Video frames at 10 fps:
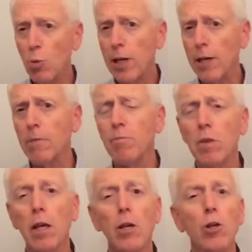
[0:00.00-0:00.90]
week,
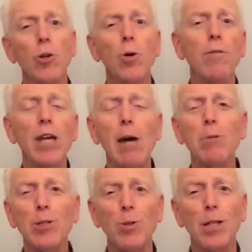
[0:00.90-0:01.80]
you have the
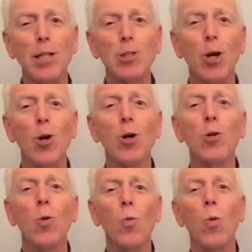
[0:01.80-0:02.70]
opportunity to
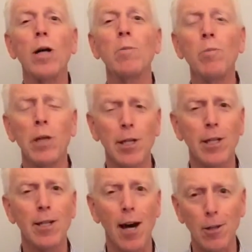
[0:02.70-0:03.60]
earn $1 million.